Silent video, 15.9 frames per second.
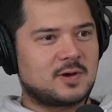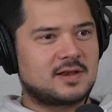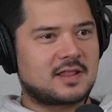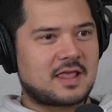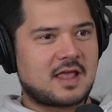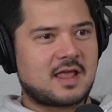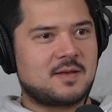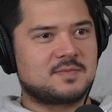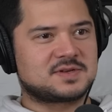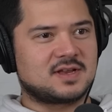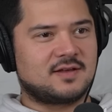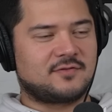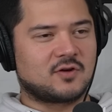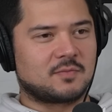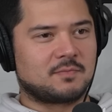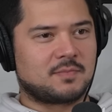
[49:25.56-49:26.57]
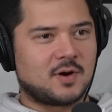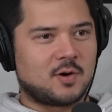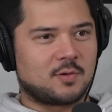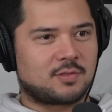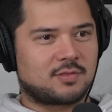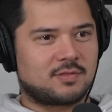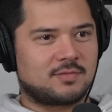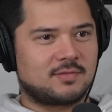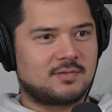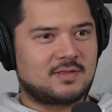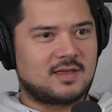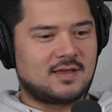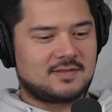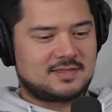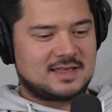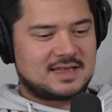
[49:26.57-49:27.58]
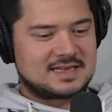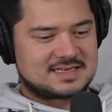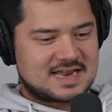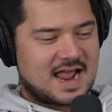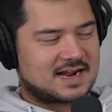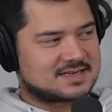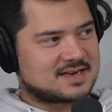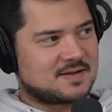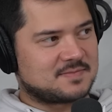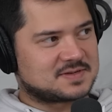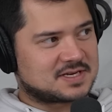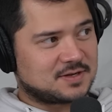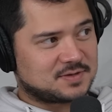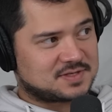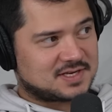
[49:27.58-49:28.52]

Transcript: win games if you're both the exact same skill